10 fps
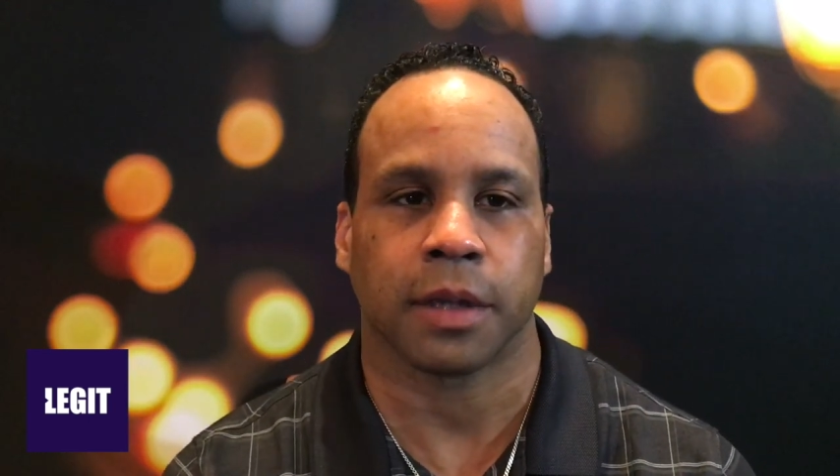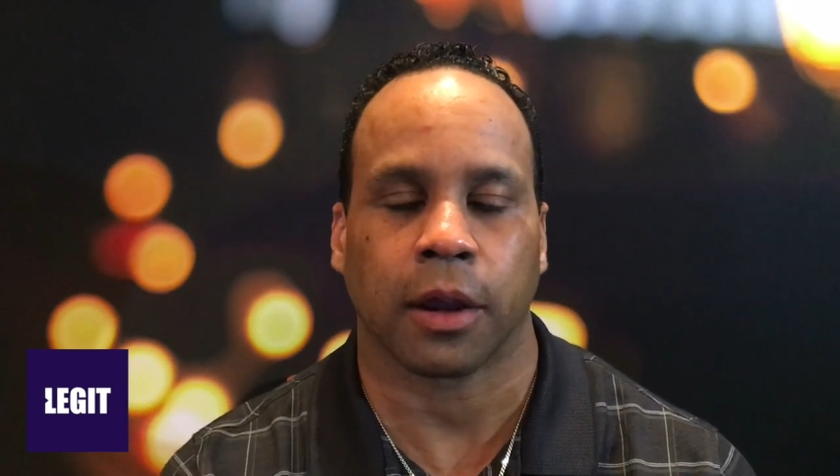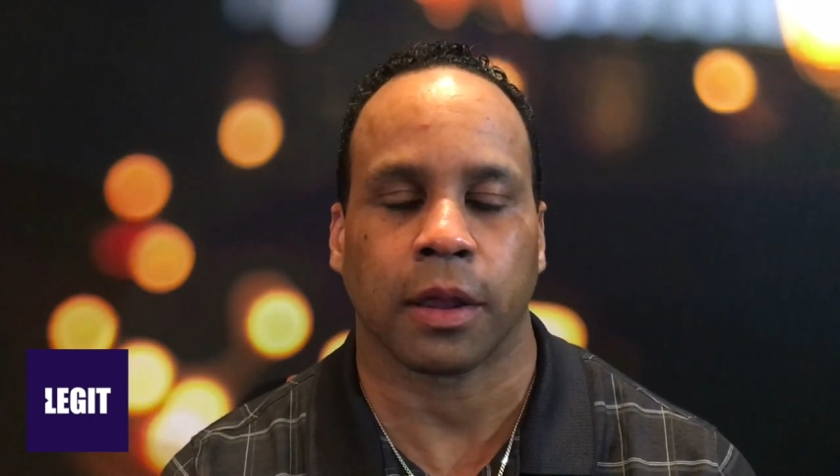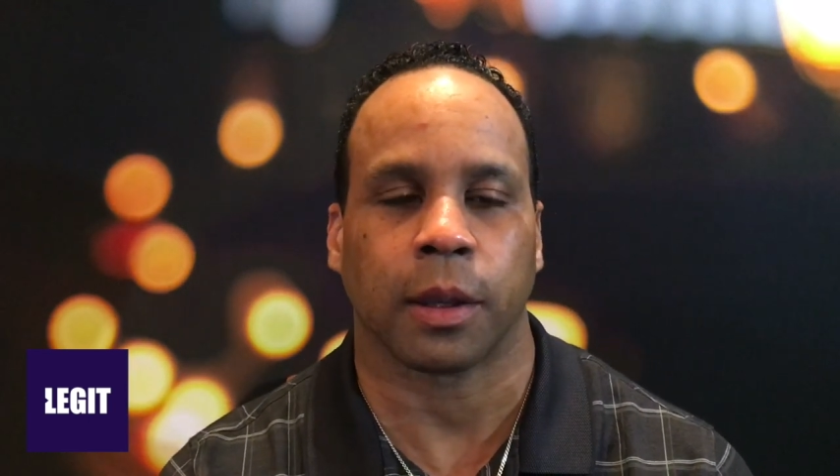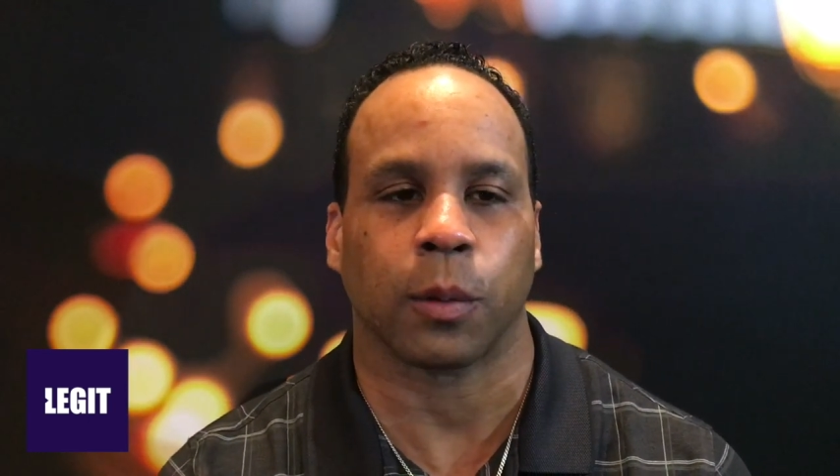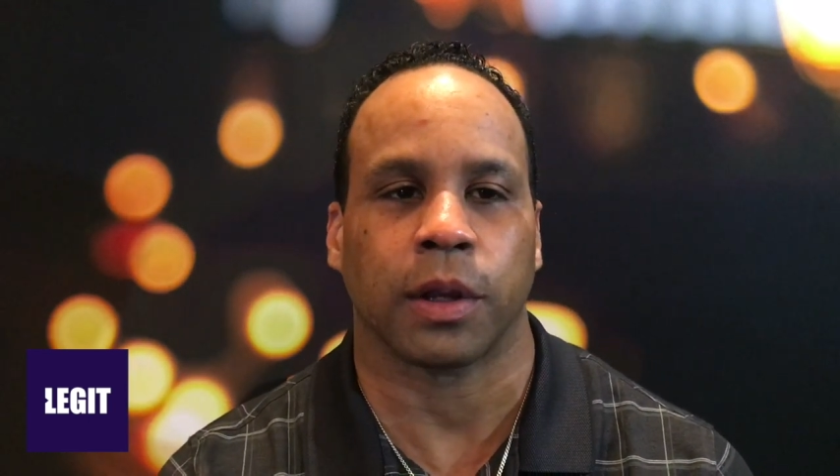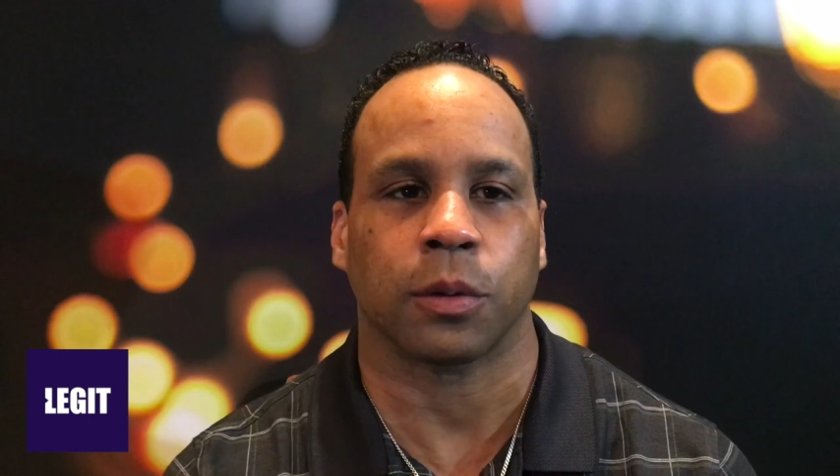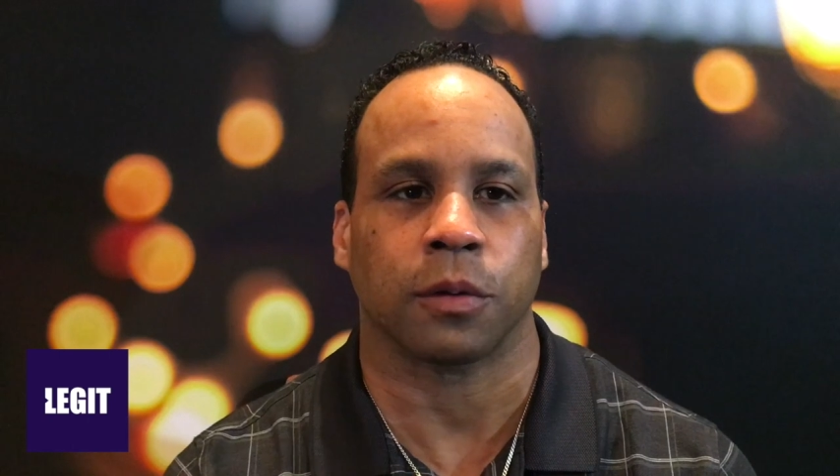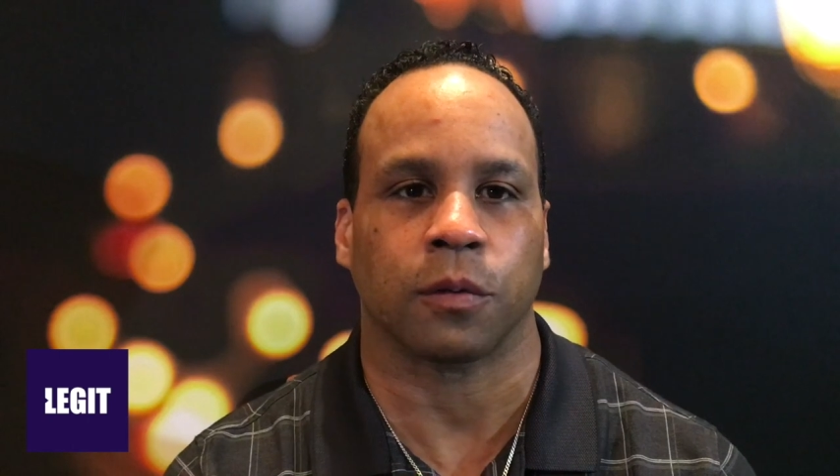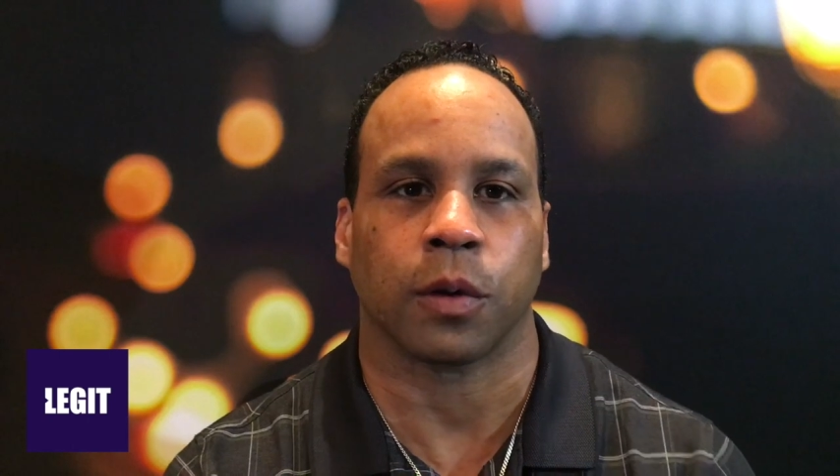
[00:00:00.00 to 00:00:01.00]
calculated way
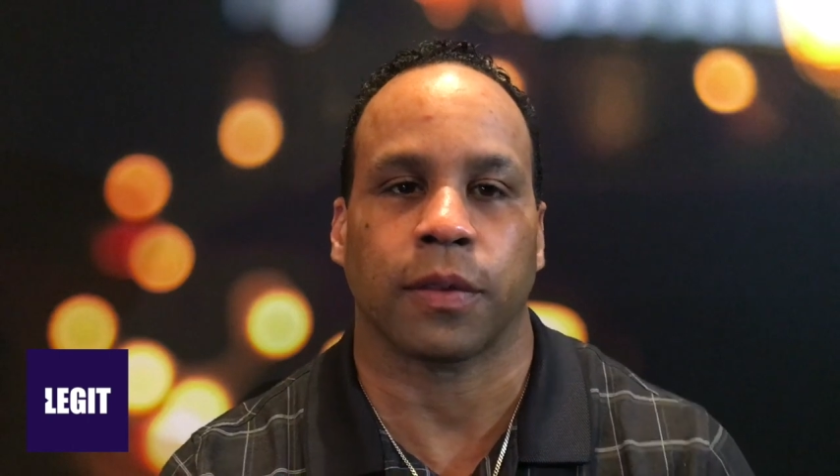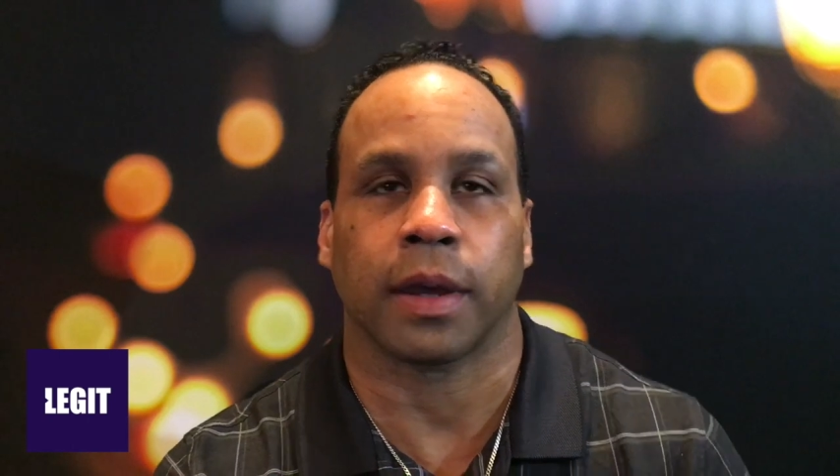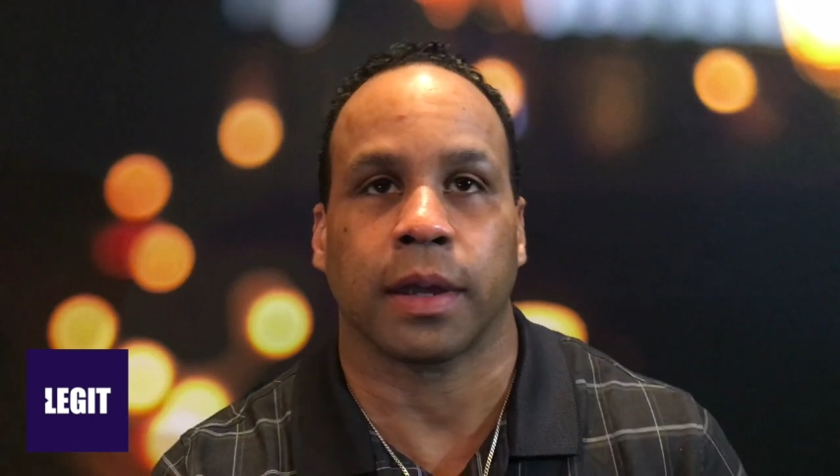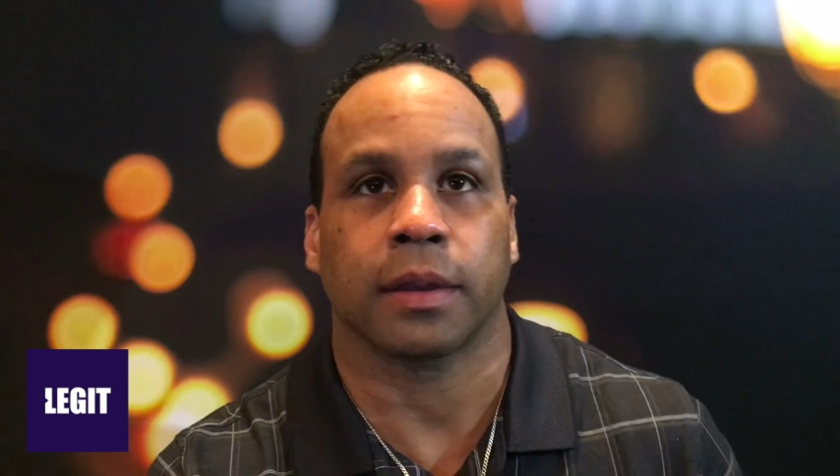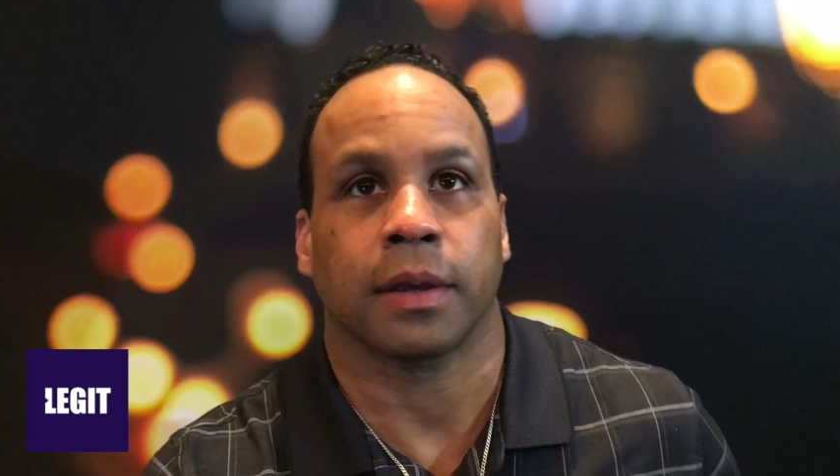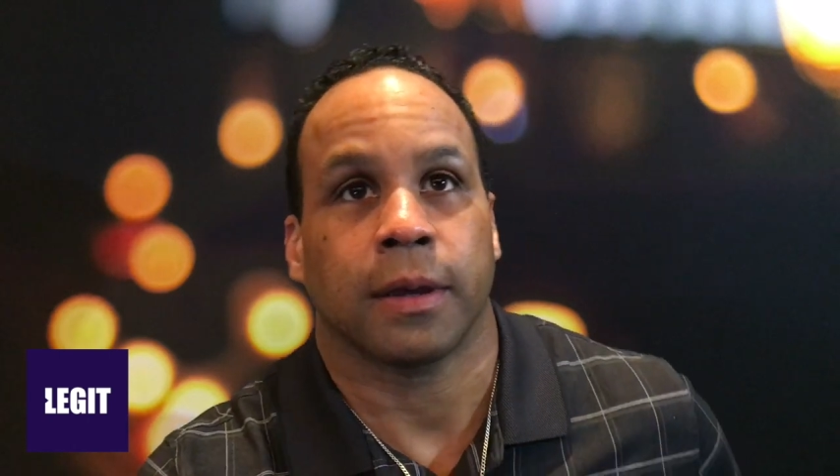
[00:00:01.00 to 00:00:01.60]
to avoid that.